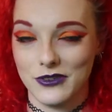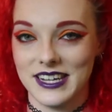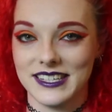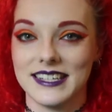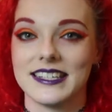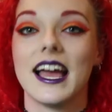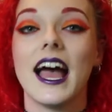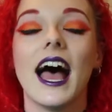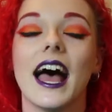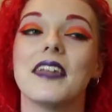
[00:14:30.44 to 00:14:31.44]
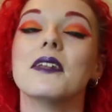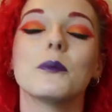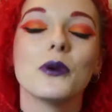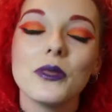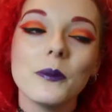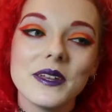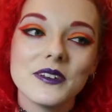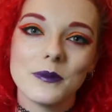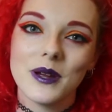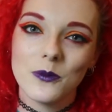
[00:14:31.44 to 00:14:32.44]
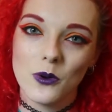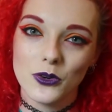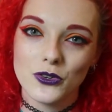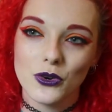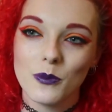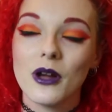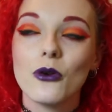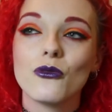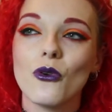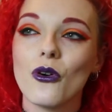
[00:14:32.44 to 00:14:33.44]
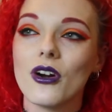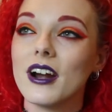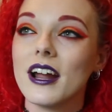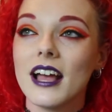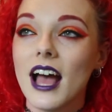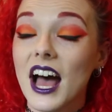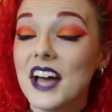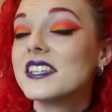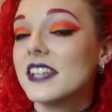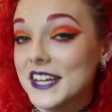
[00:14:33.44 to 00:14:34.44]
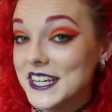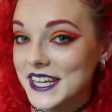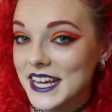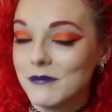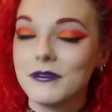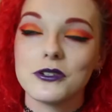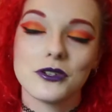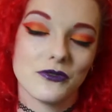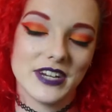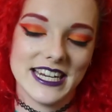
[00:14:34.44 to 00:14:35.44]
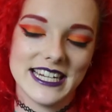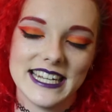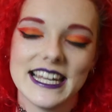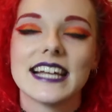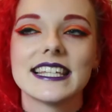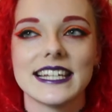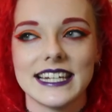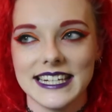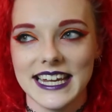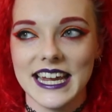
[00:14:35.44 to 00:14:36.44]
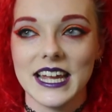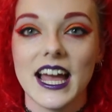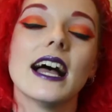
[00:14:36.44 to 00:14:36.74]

dresses and put them into my wardrobe for a sunny day, not a rainy day, a sunny day.